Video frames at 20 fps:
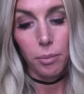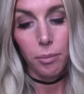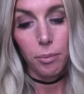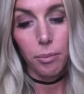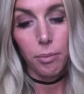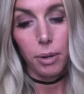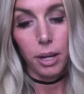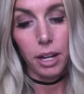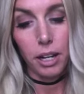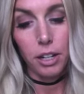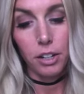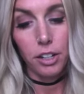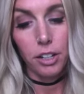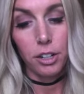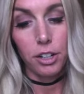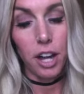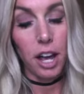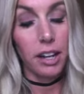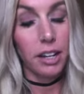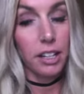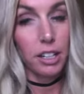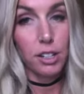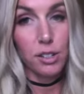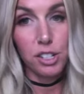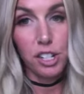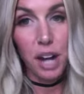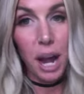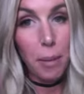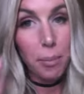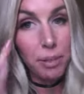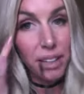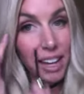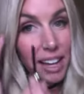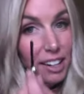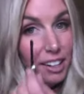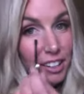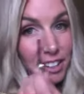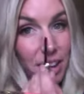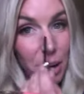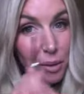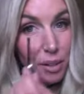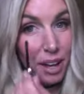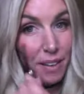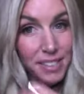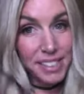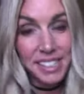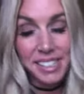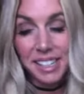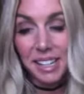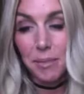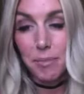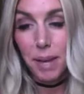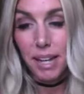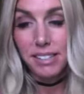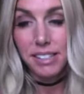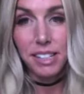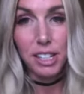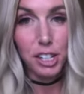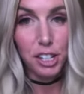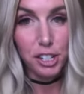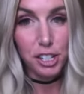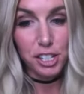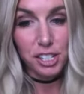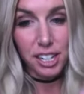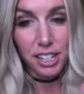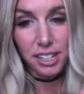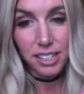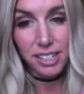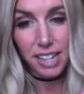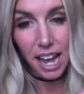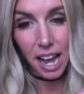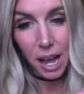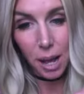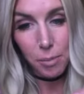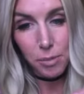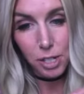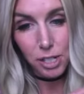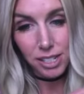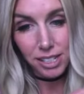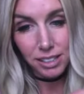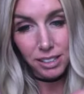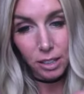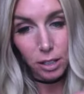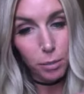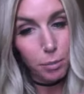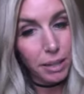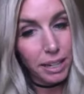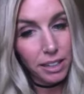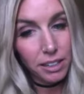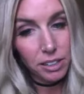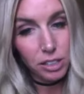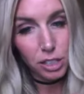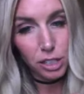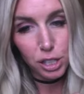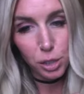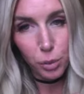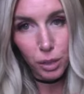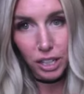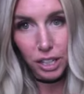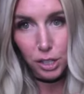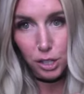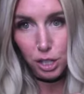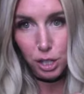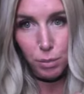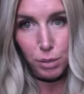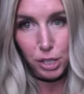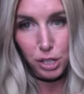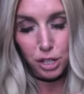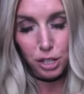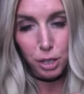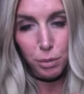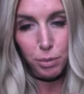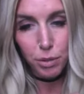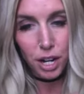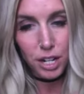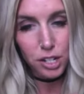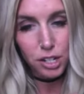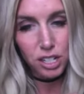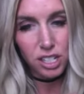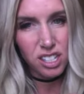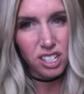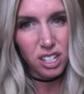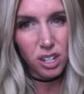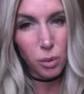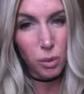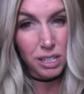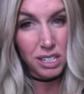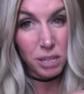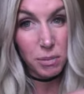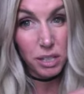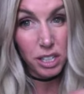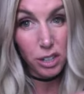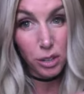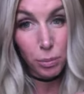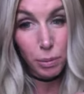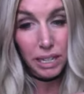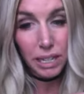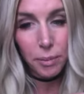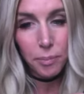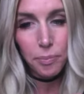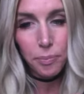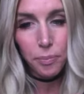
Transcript: But you're not going to use your applicator. That would obviously get messy. You're just going to dab just a little bit. You don't want to get too much on your brush because you don't want it to be goopy.